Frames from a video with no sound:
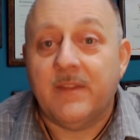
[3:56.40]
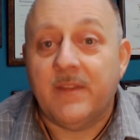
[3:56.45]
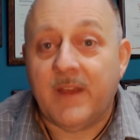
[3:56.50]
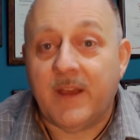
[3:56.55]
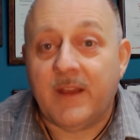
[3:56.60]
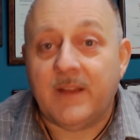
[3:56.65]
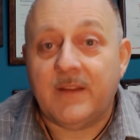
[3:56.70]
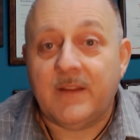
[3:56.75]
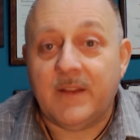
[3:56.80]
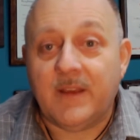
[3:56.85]

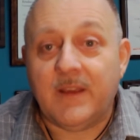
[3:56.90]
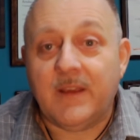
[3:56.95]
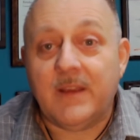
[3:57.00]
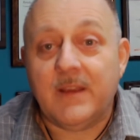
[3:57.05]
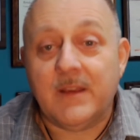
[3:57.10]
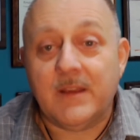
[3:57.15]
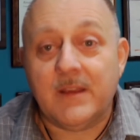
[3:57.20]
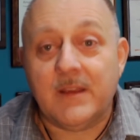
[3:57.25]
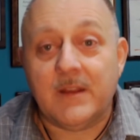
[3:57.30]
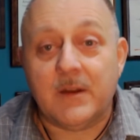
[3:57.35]
that
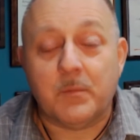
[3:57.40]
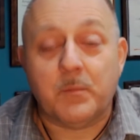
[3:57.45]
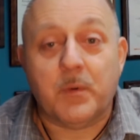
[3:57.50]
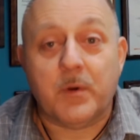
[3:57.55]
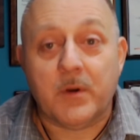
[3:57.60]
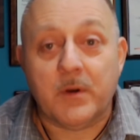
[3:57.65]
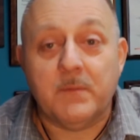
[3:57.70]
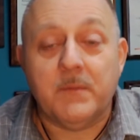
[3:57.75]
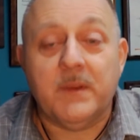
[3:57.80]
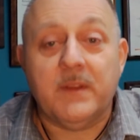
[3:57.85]
day and get a
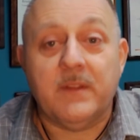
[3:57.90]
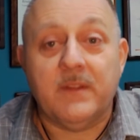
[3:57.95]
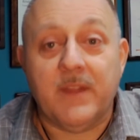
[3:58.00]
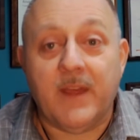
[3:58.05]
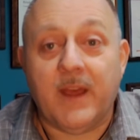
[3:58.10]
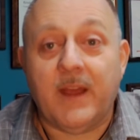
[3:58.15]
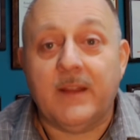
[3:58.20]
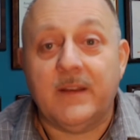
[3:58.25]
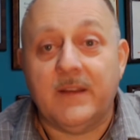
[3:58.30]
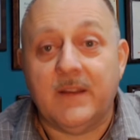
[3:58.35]
permit
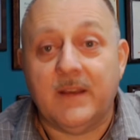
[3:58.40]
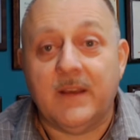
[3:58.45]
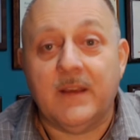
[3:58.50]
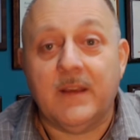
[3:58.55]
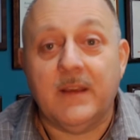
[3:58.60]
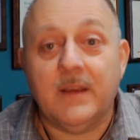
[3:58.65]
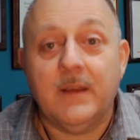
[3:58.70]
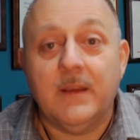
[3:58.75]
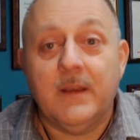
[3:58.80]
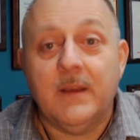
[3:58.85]
that
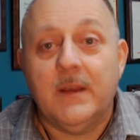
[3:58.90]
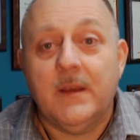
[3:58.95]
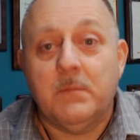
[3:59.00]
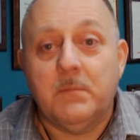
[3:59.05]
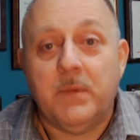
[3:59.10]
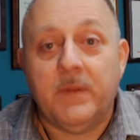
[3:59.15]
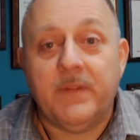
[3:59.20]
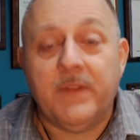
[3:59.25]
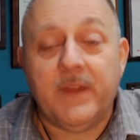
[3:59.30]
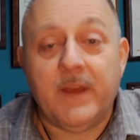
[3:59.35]
day,
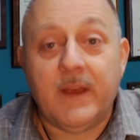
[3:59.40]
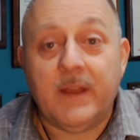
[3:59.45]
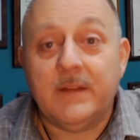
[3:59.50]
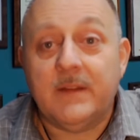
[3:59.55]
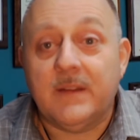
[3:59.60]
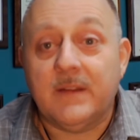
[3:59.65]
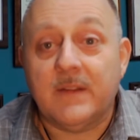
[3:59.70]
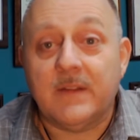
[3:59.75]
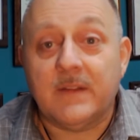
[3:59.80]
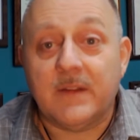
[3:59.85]
but that
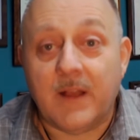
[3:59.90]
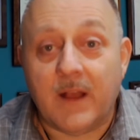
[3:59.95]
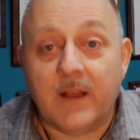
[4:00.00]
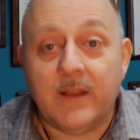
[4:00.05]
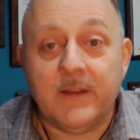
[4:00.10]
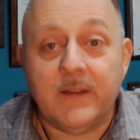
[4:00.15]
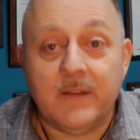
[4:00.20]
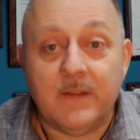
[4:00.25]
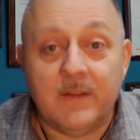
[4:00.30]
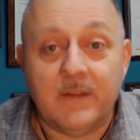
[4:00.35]
does
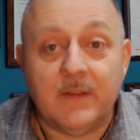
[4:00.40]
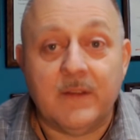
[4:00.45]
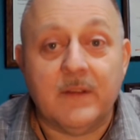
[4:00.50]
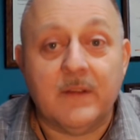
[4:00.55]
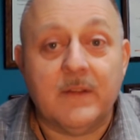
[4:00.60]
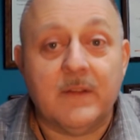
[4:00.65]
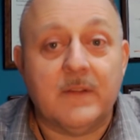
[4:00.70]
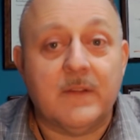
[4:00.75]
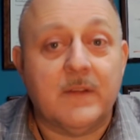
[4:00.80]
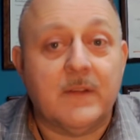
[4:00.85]
not
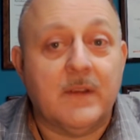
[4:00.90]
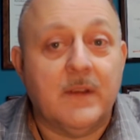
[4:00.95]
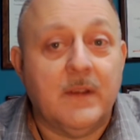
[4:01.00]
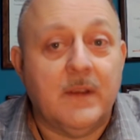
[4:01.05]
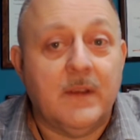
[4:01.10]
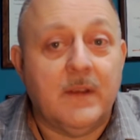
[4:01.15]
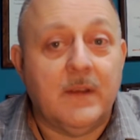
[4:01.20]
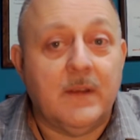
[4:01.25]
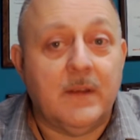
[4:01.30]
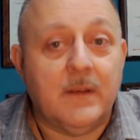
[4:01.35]
exist
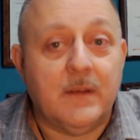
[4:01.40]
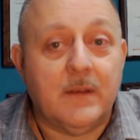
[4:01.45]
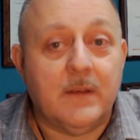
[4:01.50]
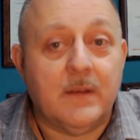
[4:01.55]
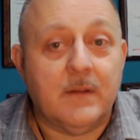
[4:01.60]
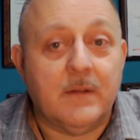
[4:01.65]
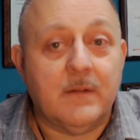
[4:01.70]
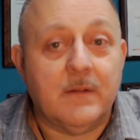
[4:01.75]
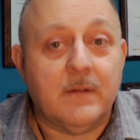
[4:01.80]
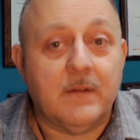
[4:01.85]

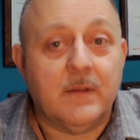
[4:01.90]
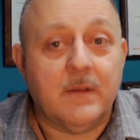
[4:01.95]
in